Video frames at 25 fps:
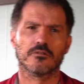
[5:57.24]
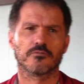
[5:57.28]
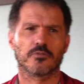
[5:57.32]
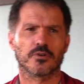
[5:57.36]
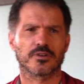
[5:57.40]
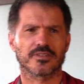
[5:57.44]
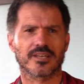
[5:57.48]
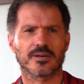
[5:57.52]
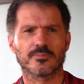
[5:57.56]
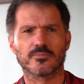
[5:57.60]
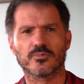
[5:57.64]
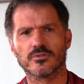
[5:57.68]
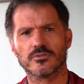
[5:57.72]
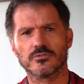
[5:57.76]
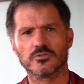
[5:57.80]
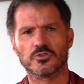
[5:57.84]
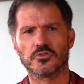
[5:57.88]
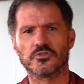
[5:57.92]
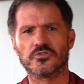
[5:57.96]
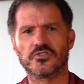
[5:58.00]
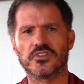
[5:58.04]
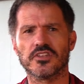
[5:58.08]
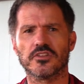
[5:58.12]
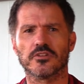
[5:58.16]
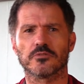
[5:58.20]
For example,
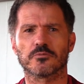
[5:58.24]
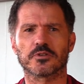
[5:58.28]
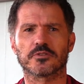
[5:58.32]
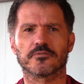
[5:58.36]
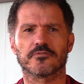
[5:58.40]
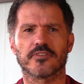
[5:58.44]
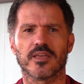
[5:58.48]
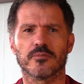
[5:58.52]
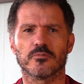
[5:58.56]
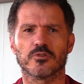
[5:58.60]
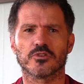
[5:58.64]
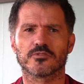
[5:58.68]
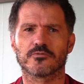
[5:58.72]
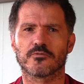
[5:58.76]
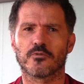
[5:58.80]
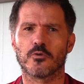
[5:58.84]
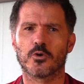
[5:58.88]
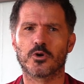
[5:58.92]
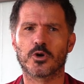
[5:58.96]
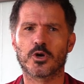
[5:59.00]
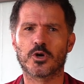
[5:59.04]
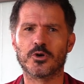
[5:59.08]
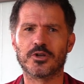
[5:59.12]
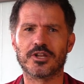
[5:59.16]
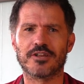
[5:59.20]
Justinian was famous
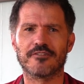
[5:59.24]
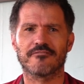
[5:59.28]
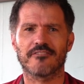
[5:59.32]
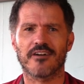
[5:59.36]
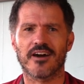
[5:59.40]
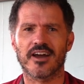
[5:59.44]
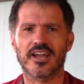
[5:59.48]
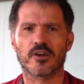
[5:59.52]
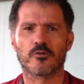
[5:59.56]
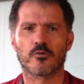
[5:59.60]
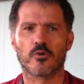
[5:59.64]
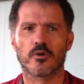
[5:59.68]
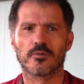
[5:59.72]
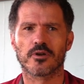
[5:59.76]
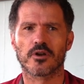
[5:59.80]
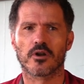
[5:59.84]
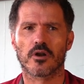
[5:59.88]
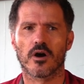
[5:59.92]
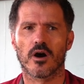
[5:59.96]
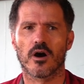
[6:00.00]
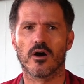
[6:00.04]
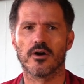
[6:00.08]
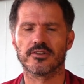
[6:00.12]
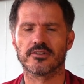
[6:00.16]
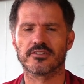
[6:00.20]
for codifying Roman
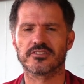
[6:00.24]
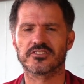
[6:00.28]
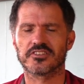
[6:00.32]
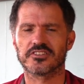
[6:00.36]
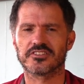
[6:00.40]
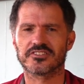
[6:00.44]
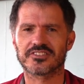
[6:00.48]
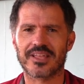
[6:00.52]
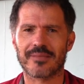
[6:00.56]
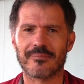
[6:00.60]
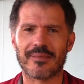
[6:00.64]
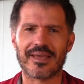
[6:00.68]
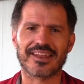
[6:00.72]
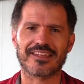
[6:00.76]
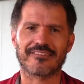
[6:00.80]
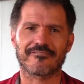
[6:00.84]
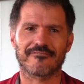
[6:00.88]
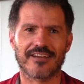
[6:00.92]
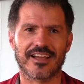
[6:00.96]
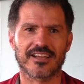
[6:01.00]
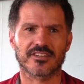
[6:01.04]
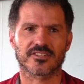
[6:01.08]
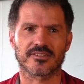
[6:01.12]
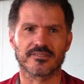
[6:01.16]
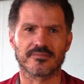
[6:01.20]
law in a systematic
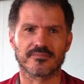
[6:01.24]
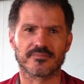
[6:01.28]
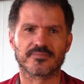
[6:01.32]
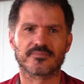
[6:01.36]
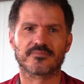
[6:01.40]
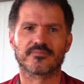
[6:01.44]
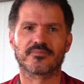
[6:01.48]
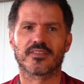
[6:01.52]
fashion.